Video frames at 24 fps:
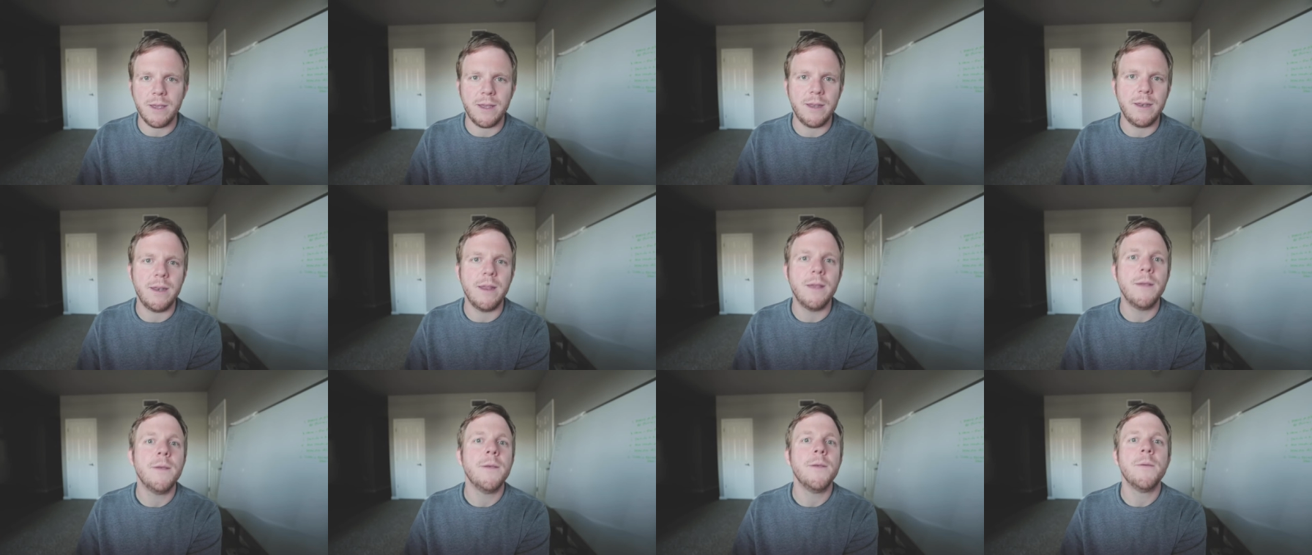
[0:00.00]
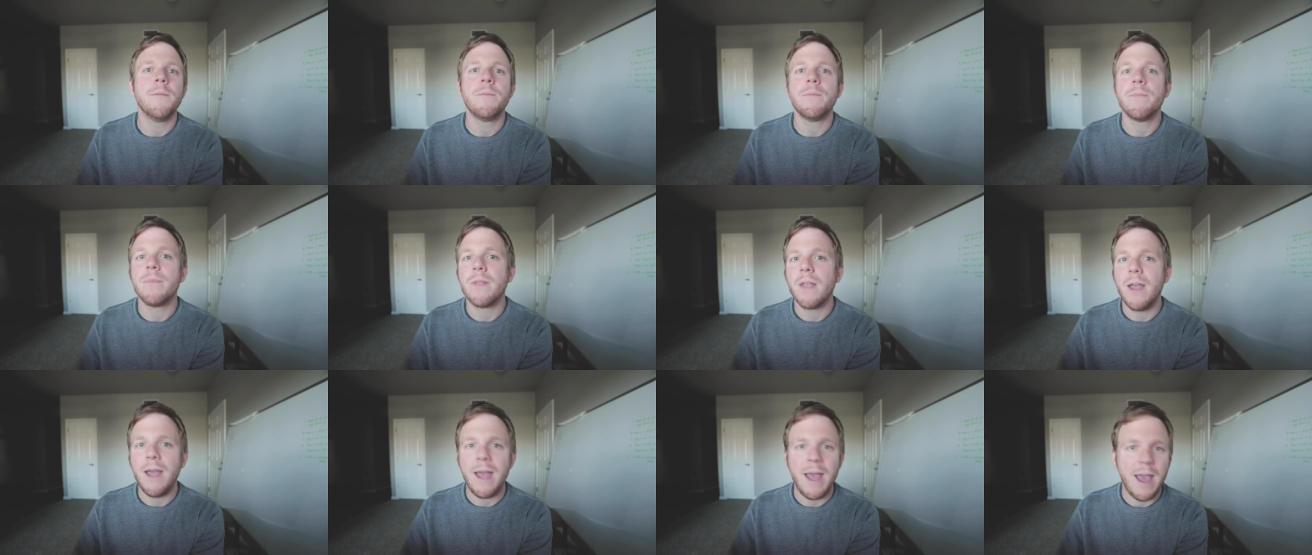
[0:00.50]
in,
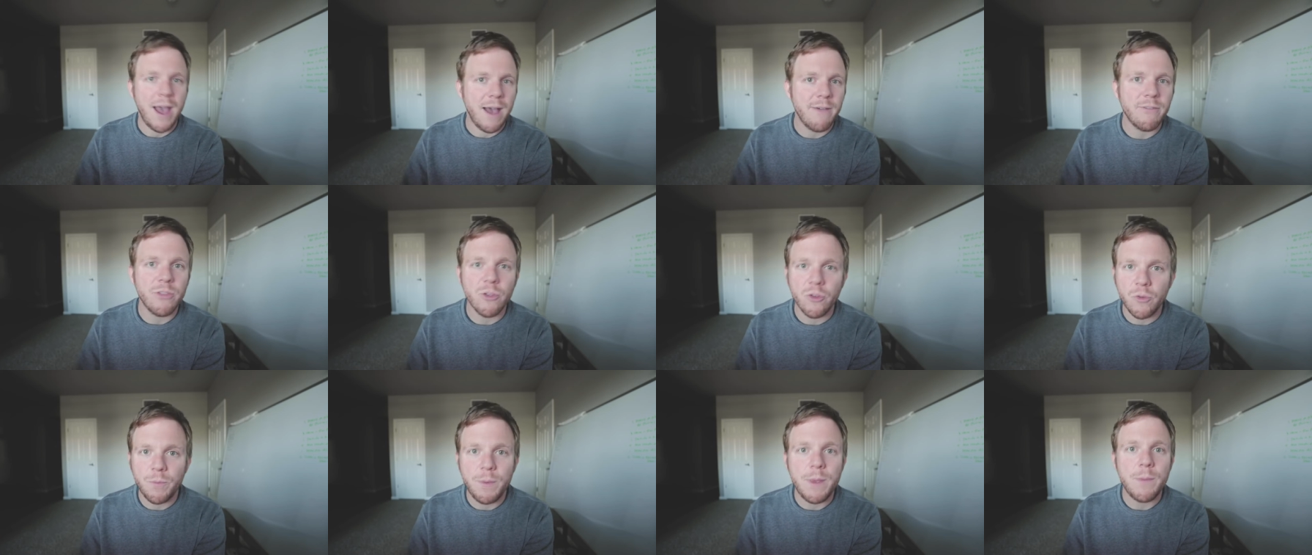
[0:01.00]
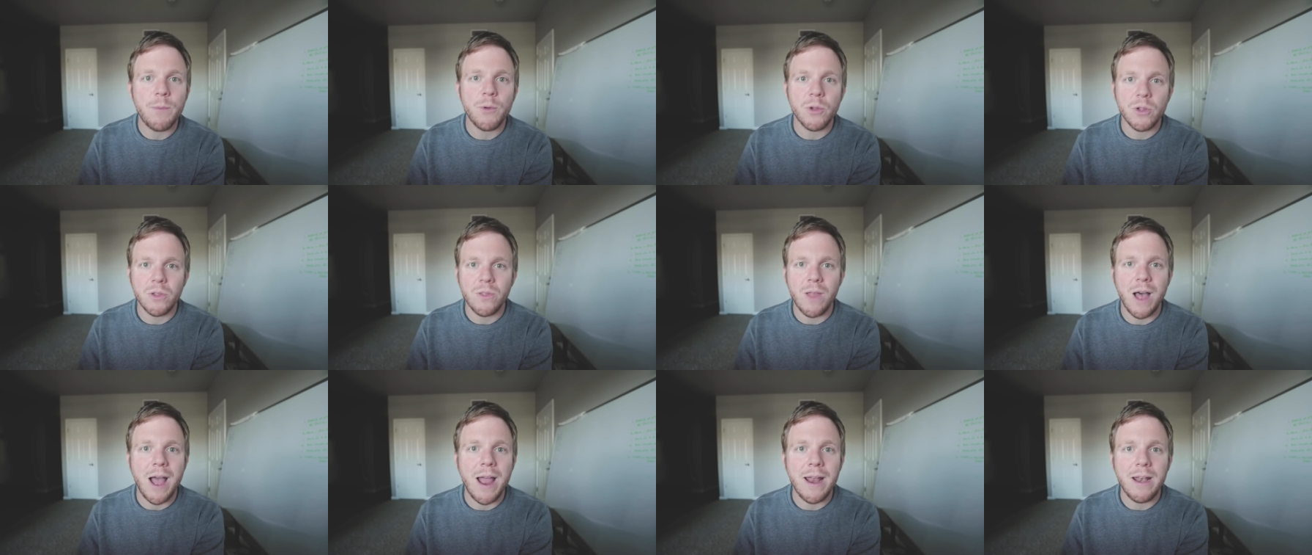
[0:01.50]
have those
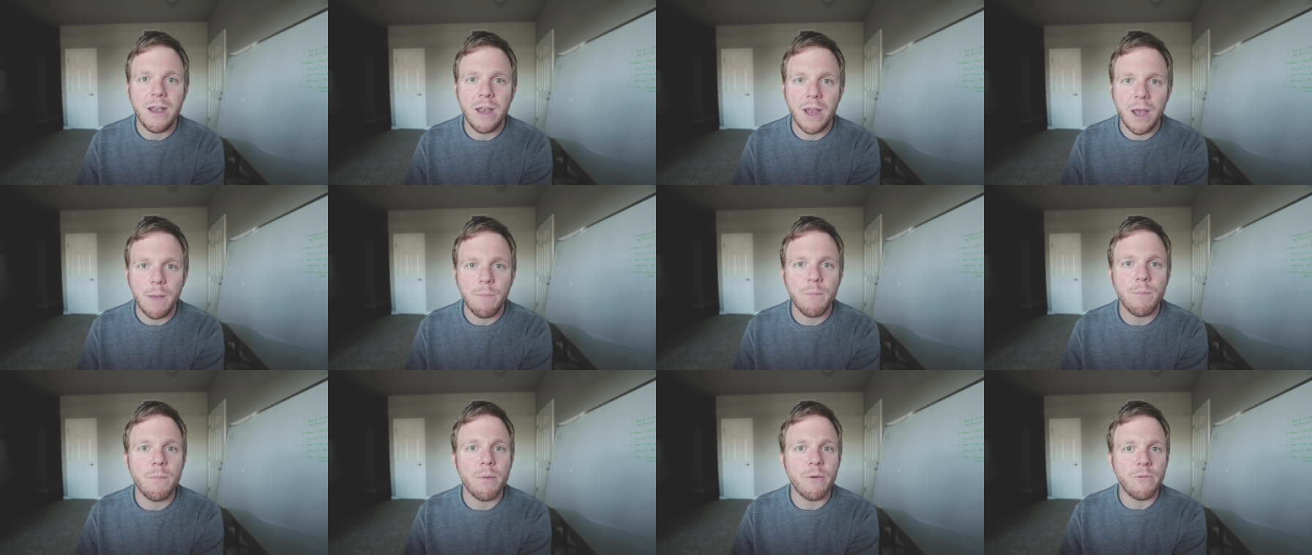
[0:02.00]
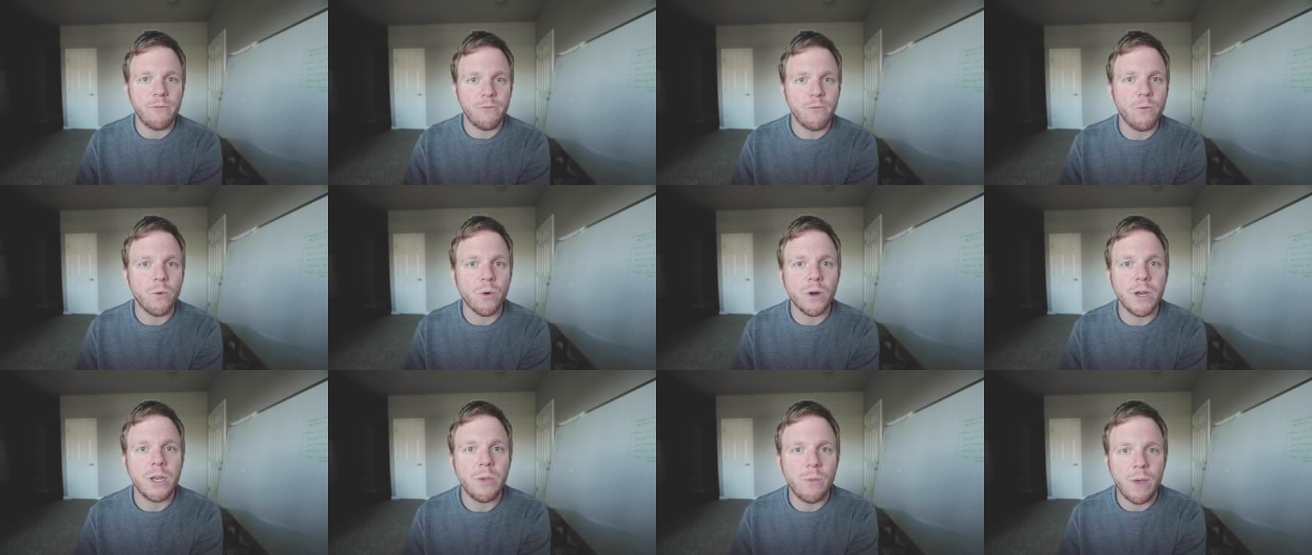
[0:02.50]
people lined up
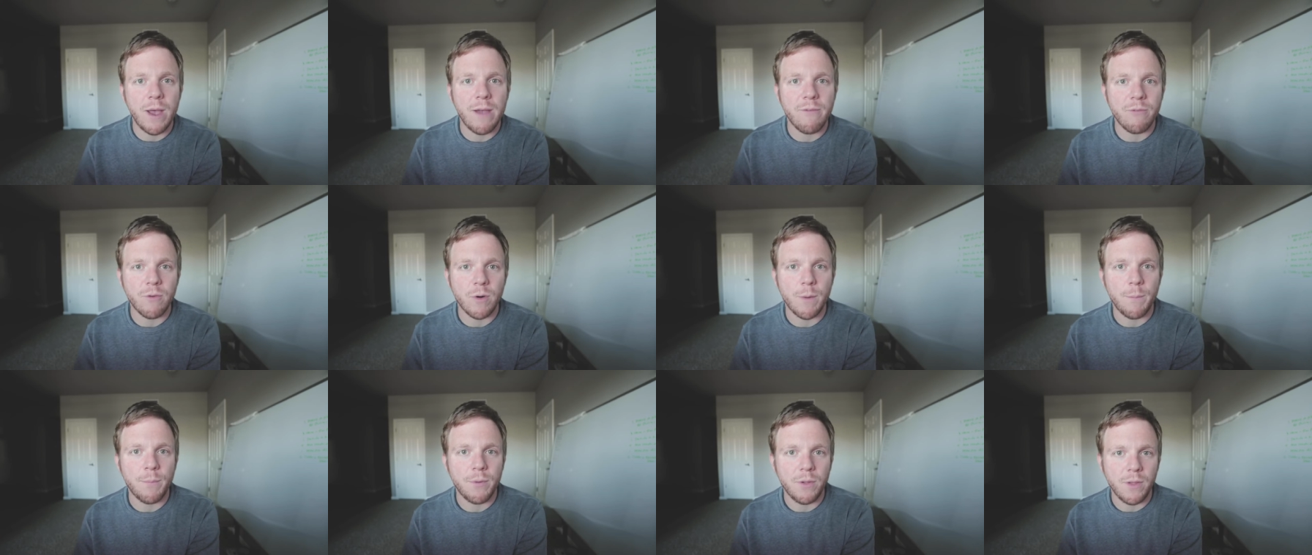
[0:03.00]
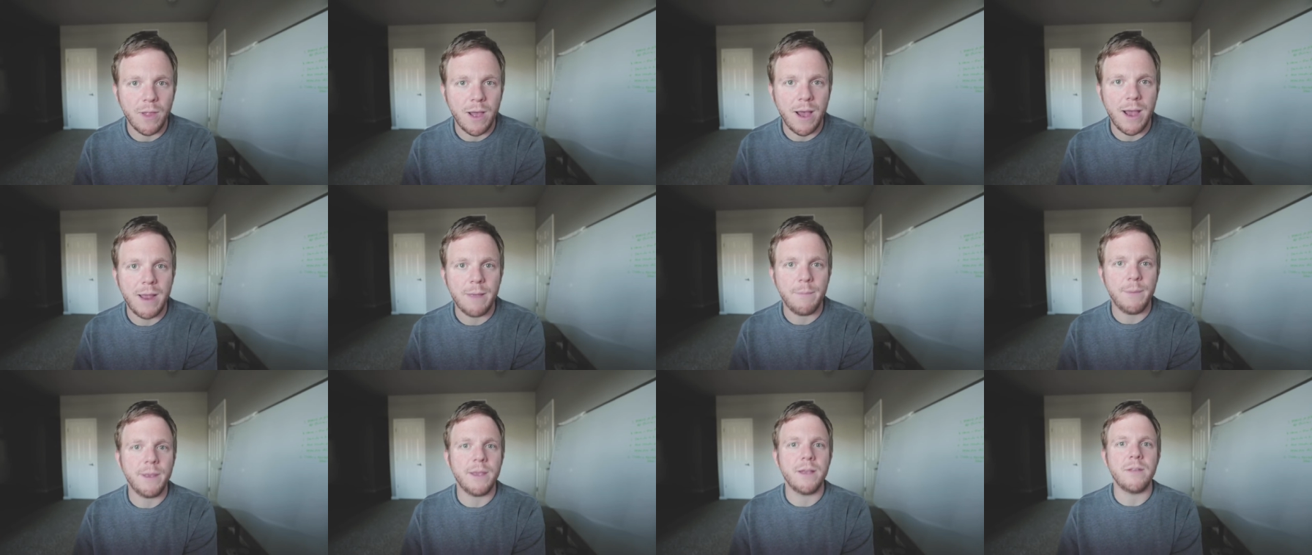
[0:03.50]
before you ever
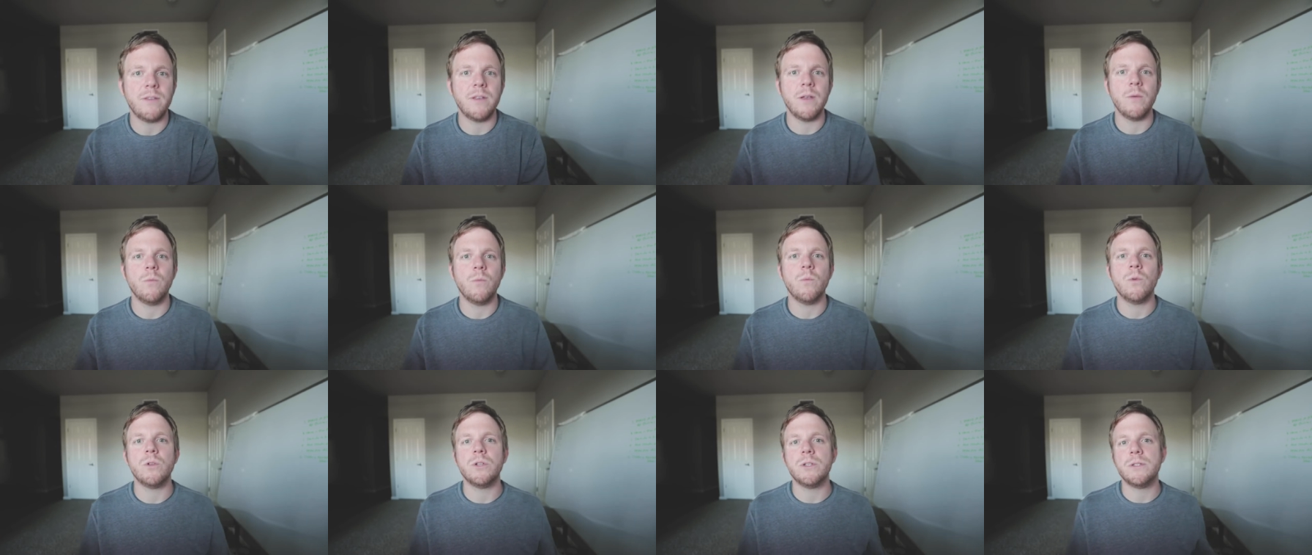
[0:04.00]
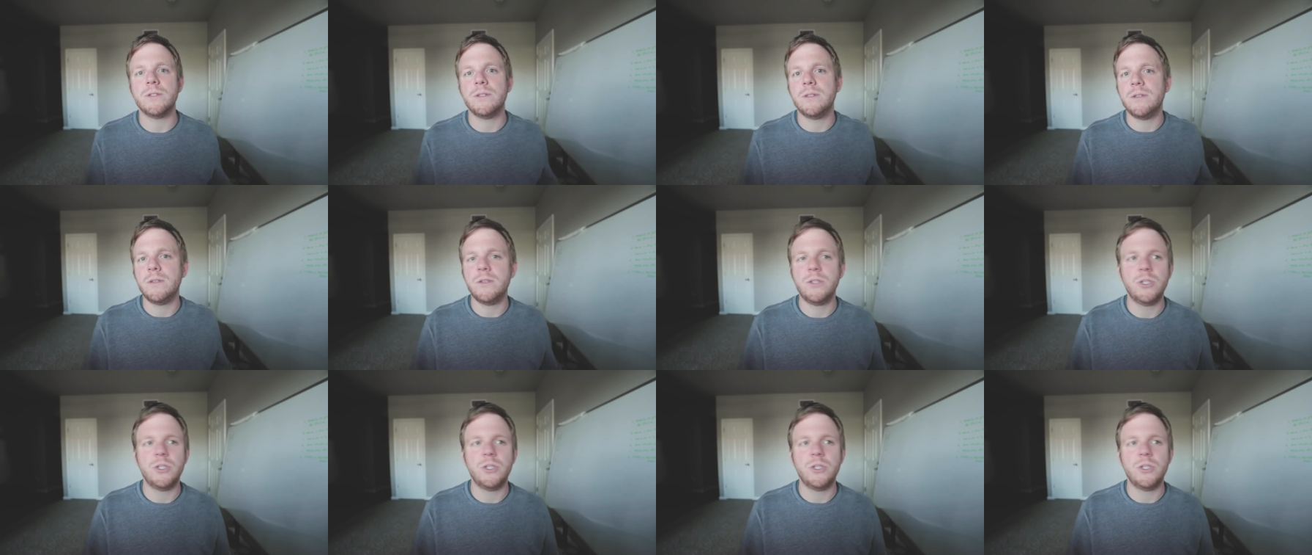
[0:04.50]
apply because it will